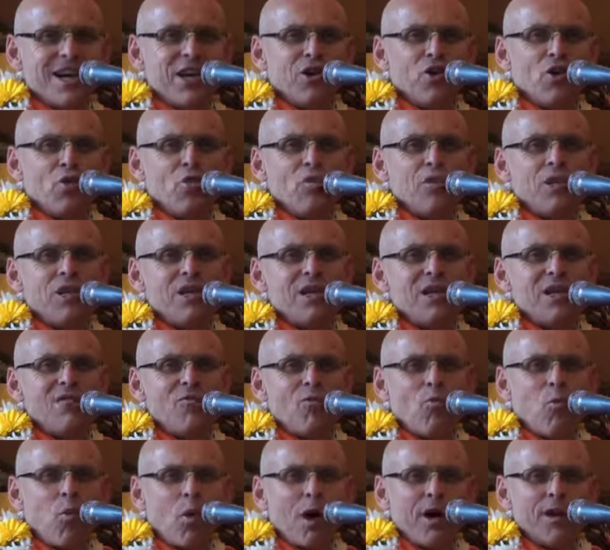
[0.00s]
and only
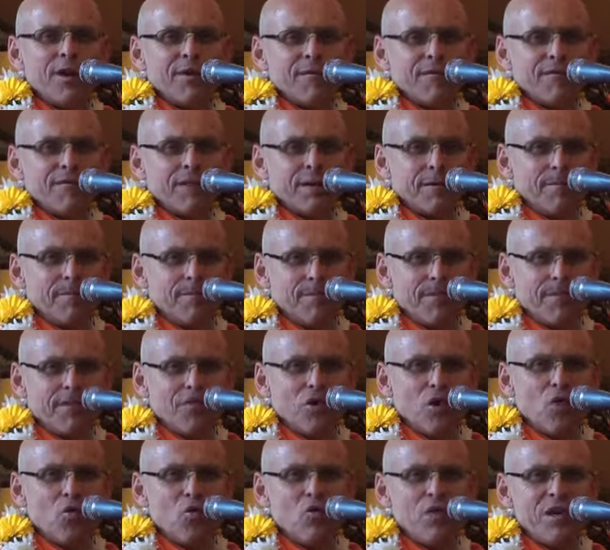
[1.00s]
in one of them,
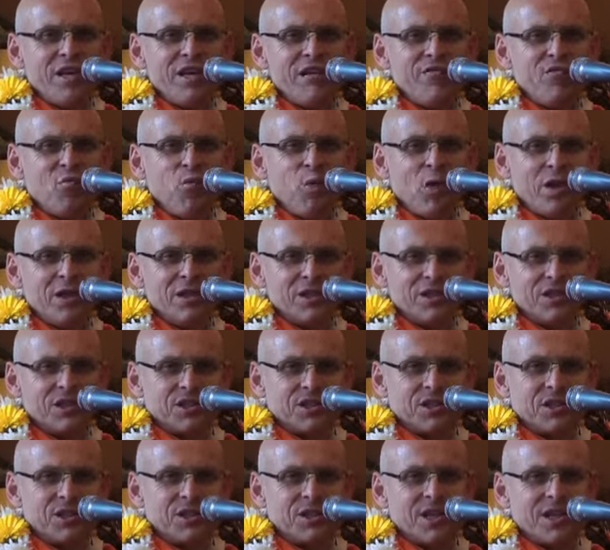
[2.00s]
only
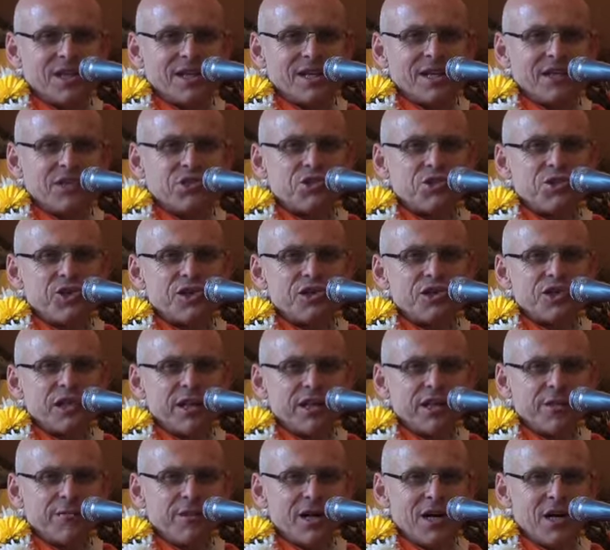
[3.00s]
once, his
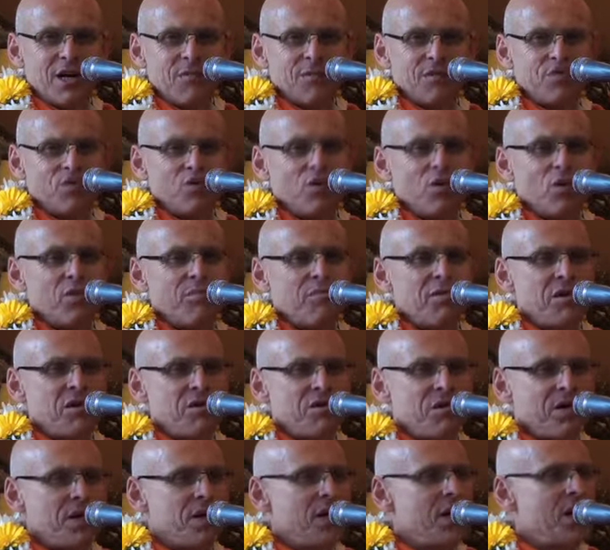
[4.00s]
Chaitanya Mahaprabhu
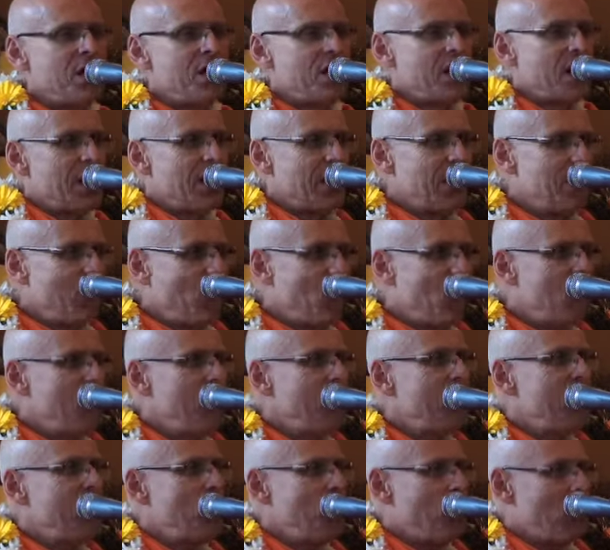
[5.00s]
appearing, and
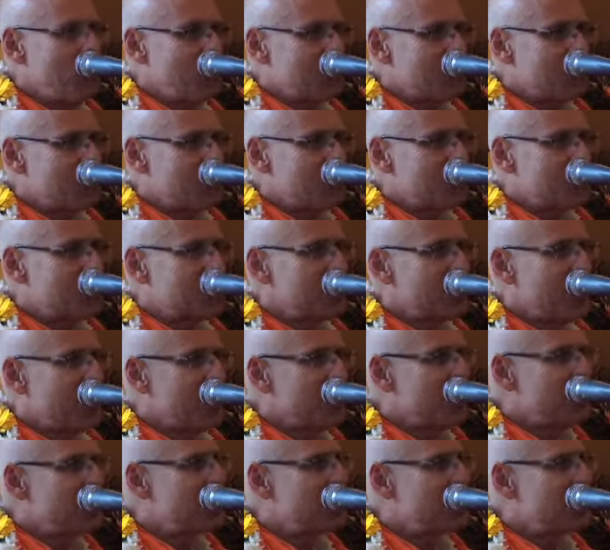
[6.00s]
only once are